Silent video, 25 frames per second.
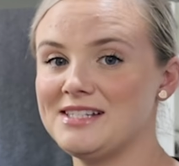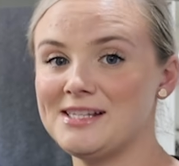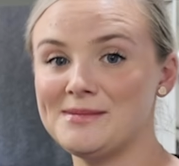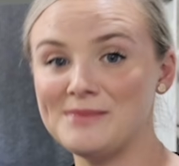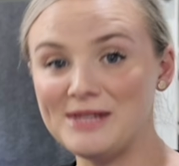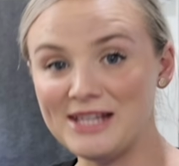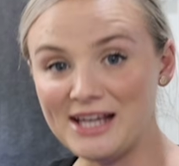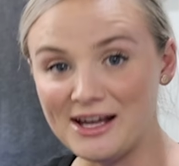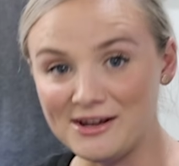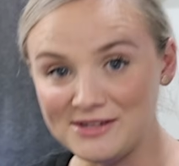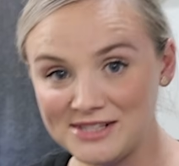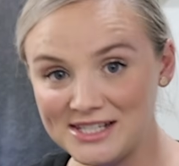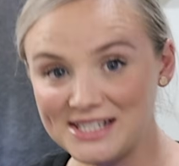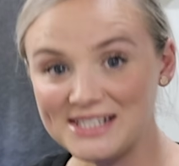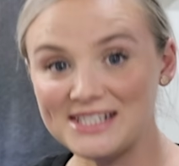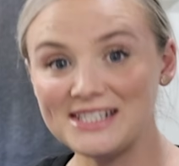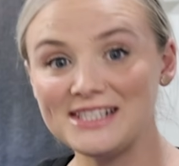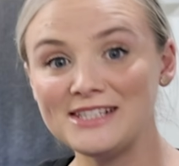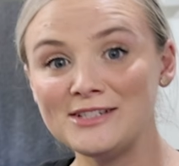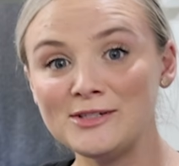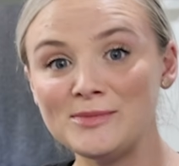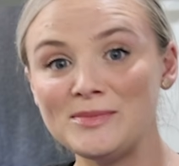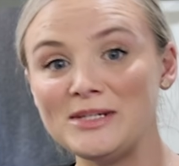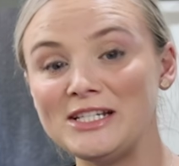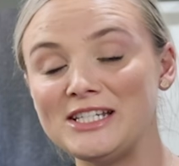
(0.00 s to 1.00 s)
Something else that's a
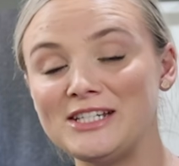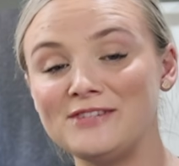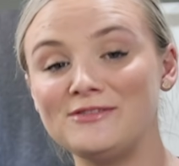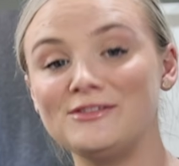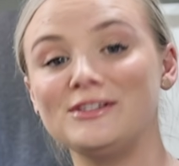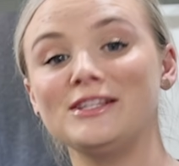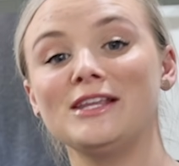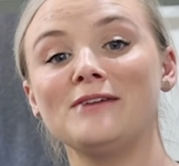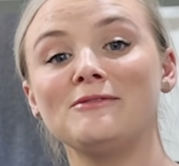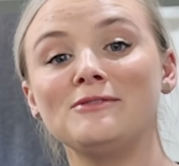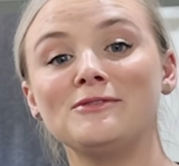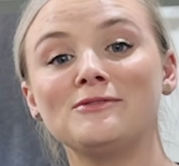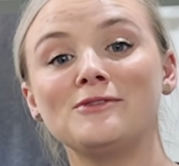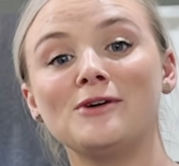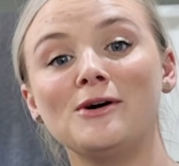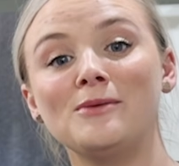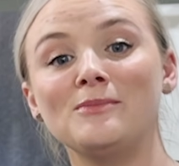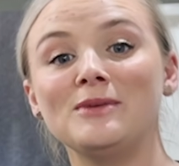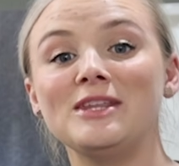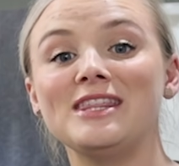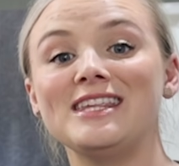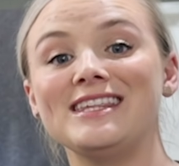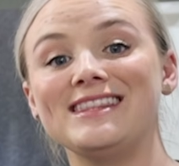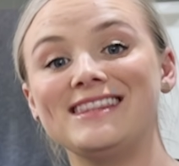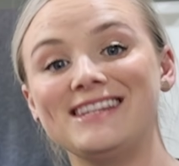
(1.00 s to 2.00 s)
little bit different that we've gone
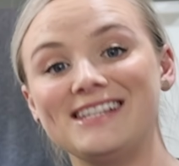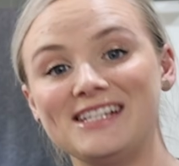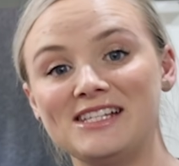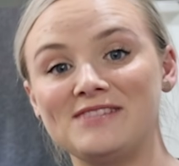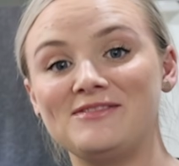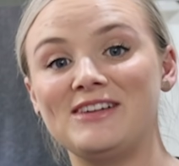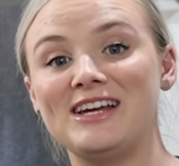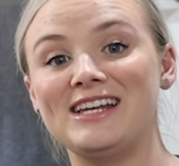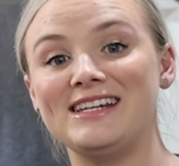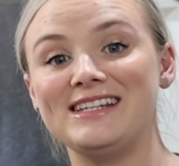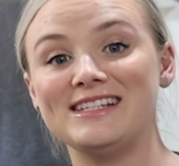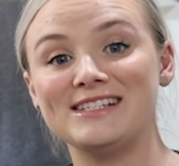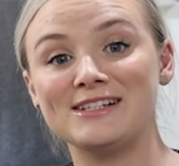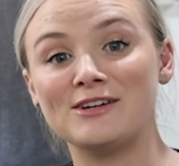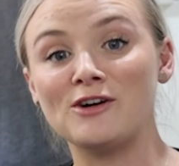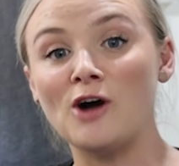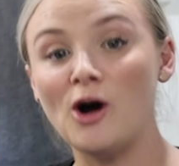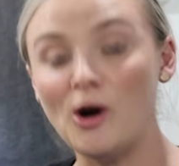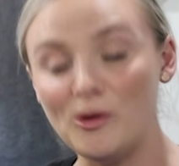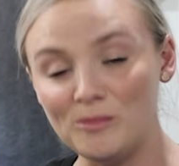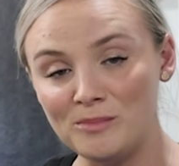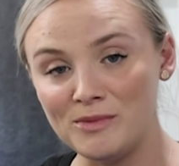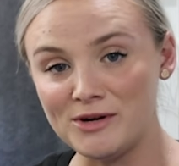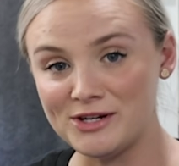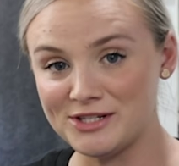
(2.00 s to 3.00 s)
with in this van is a
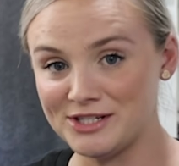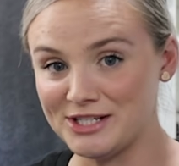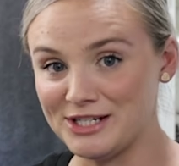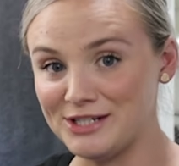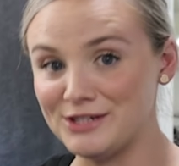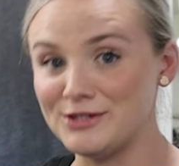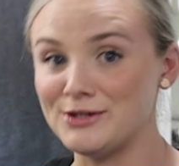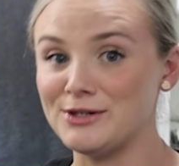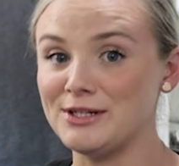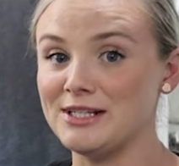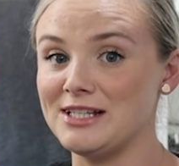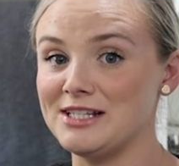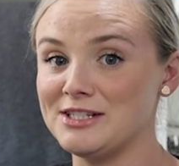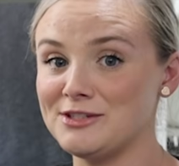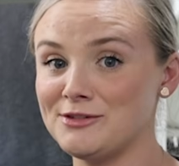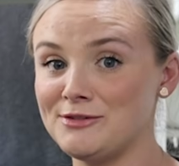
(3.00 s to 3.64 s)
composting toilet.